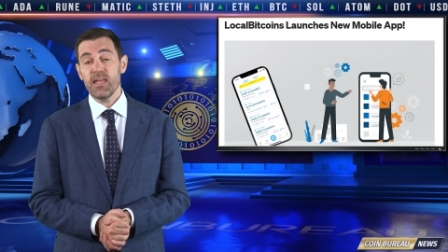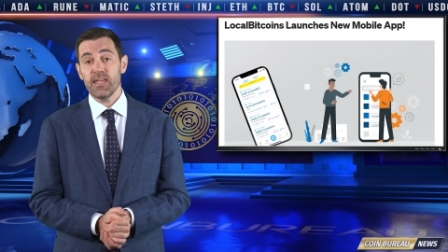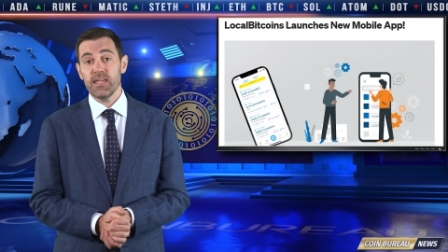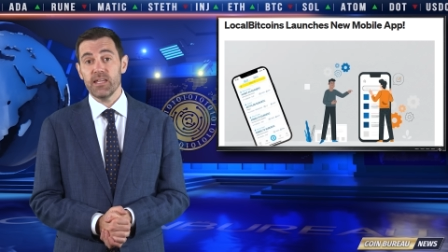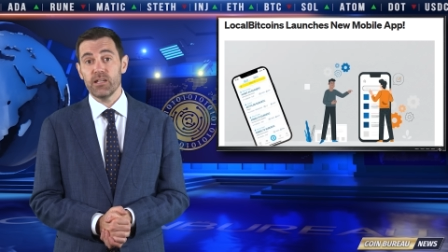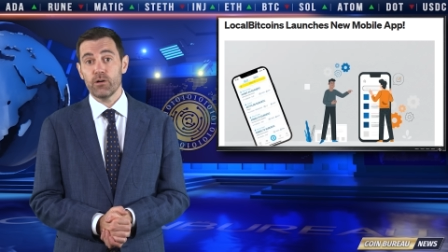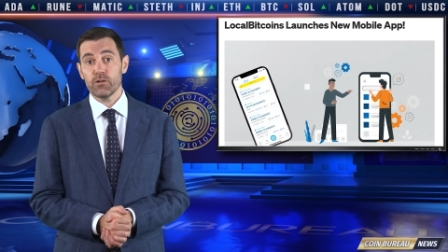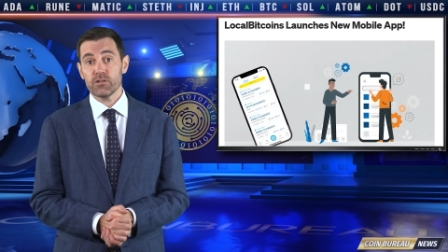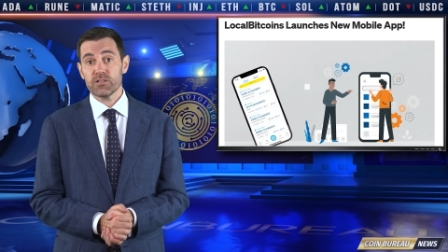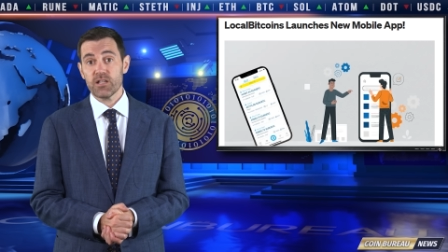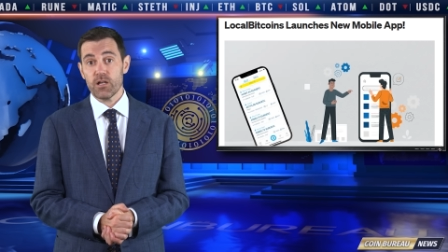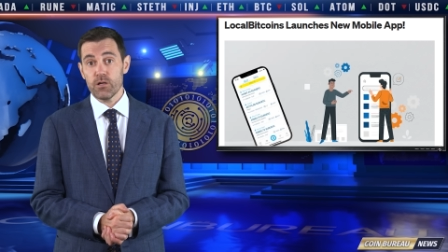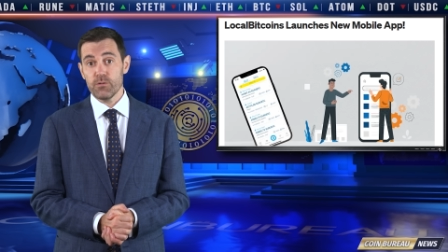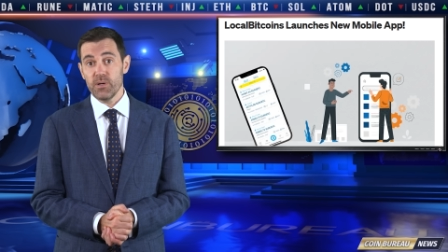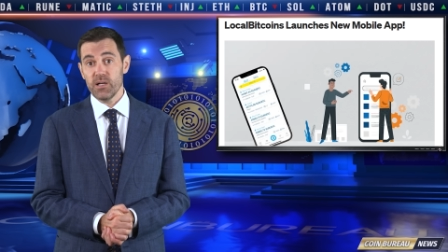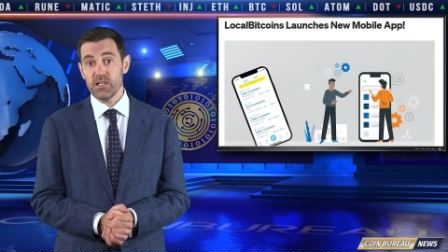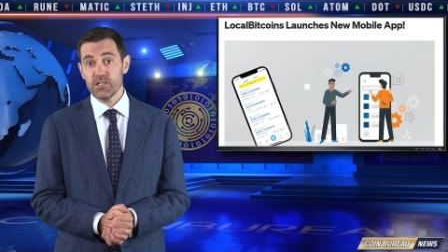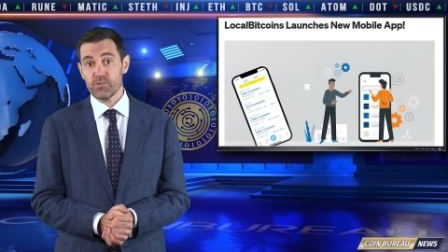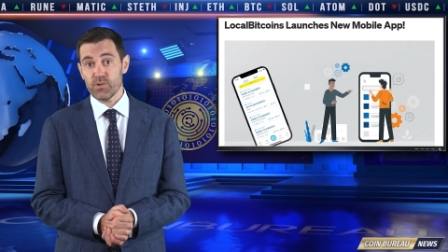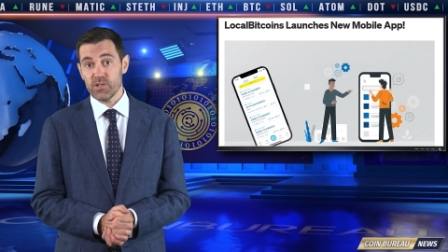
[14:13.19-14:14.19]
in
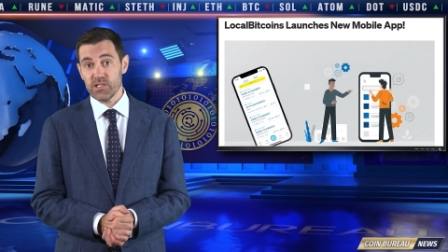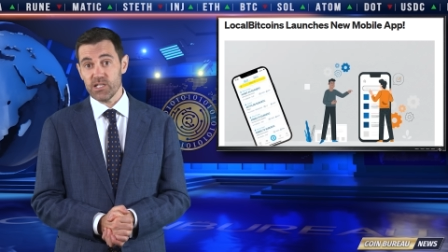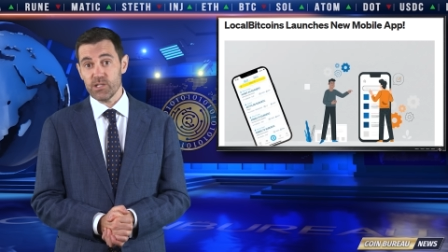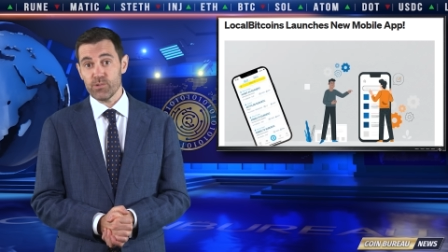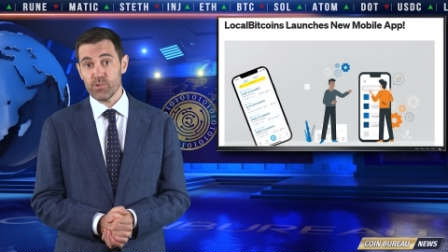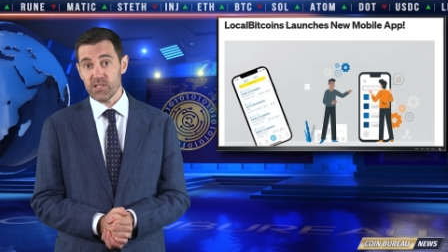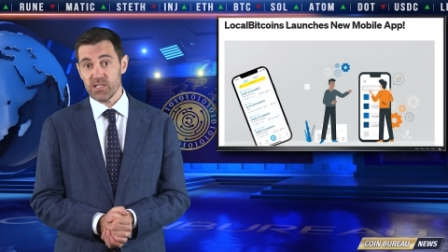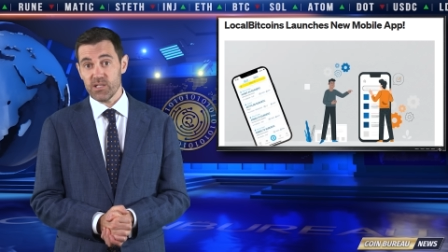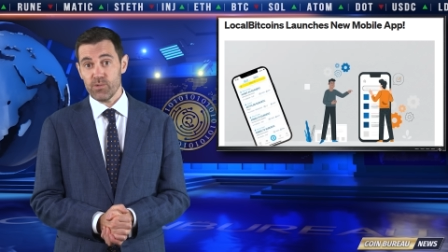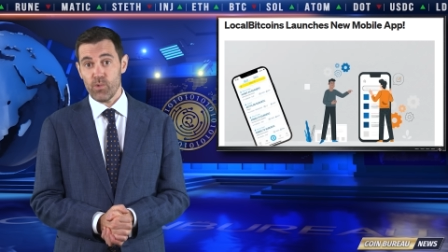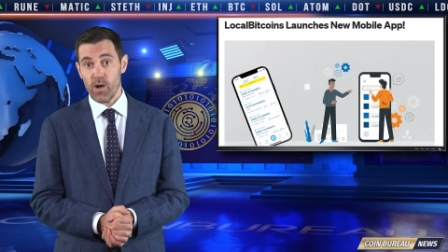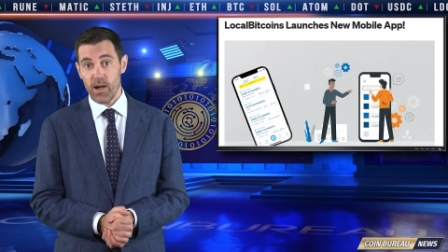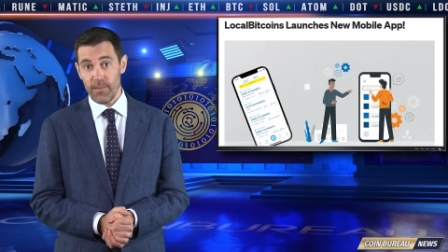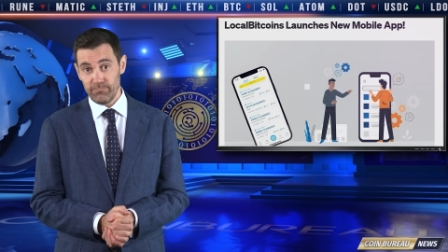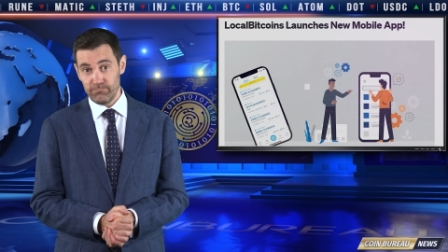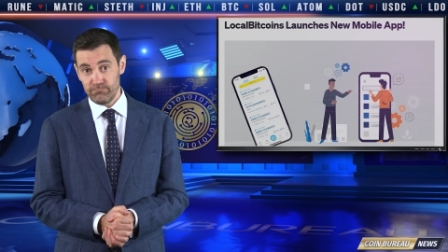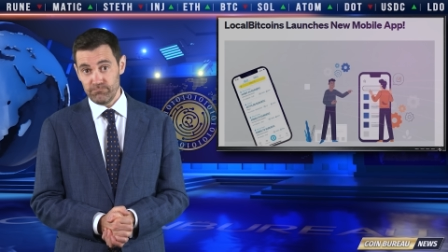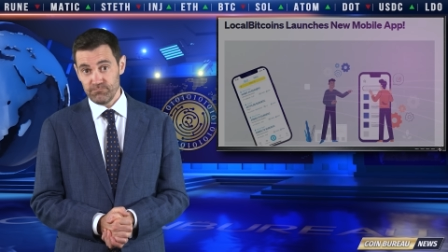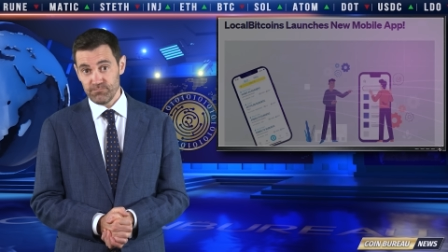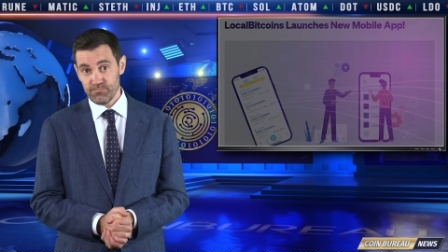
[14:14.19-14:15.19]
October twenty
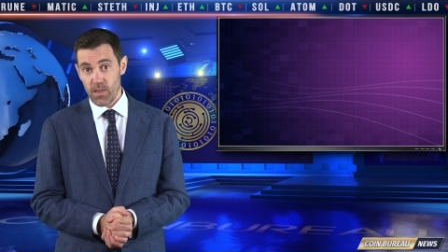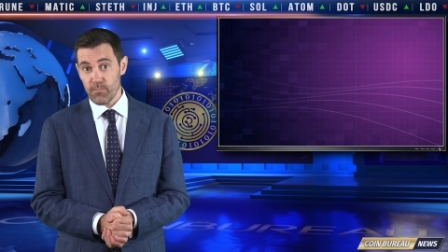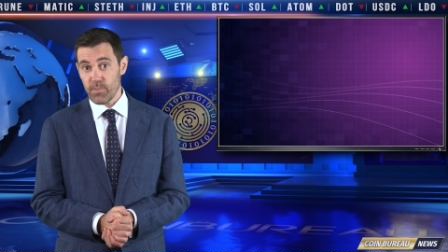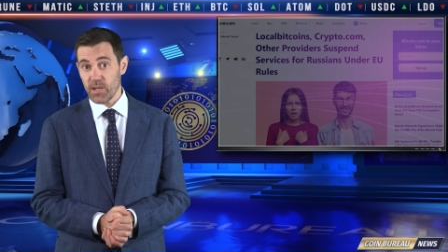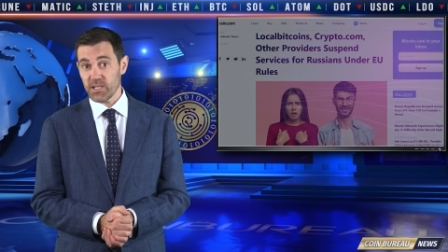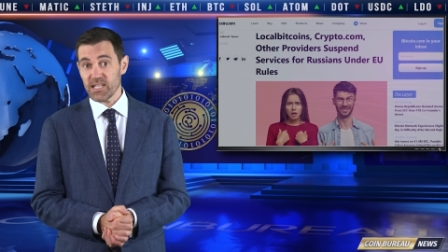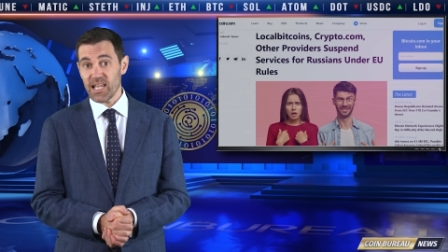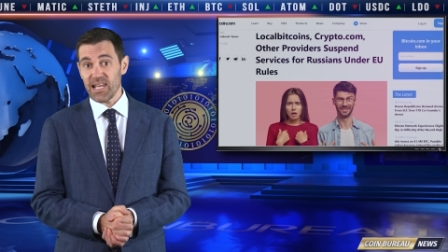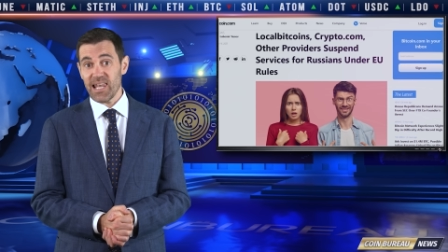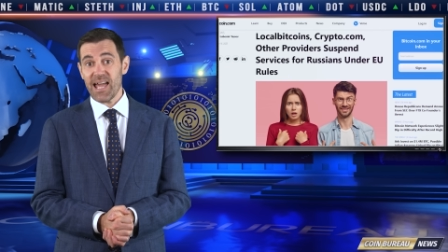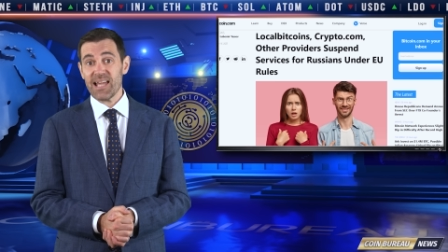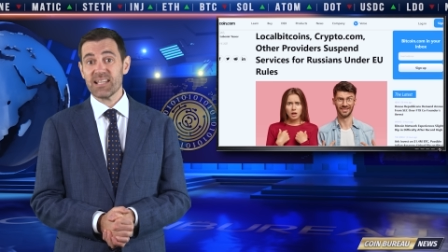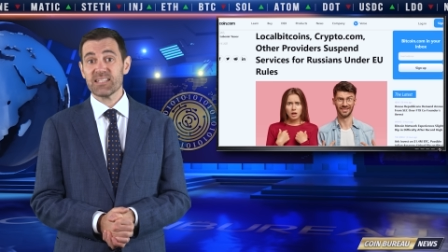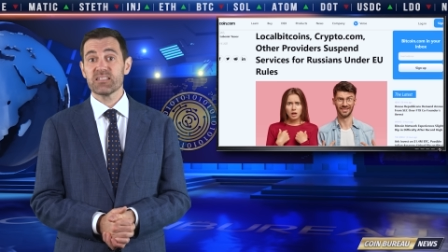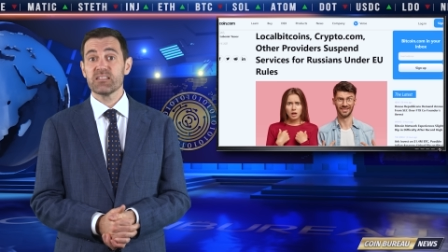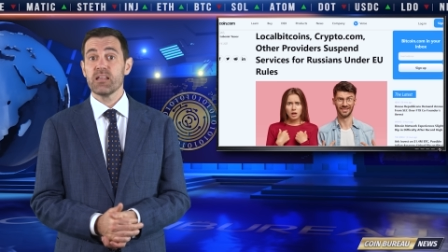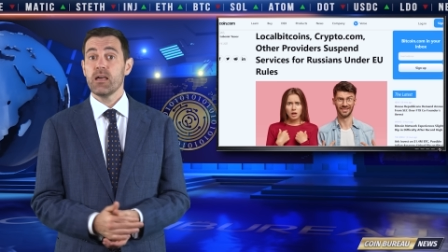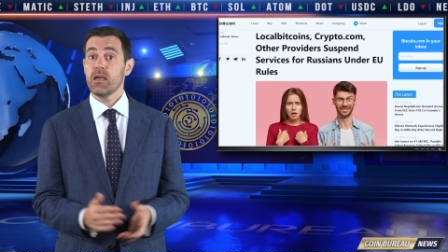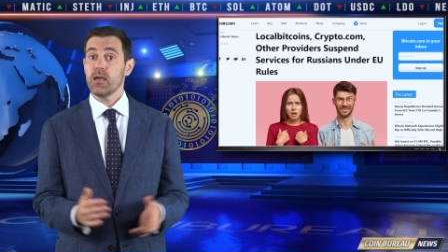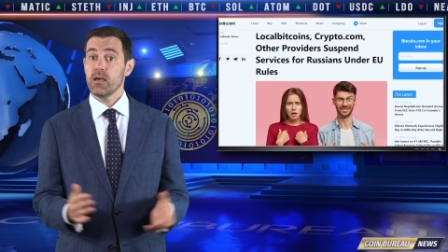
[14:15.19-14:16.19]
twenty-one. But
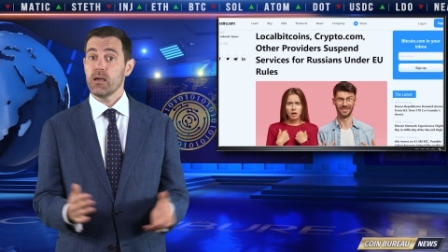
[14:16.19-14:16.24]
alas,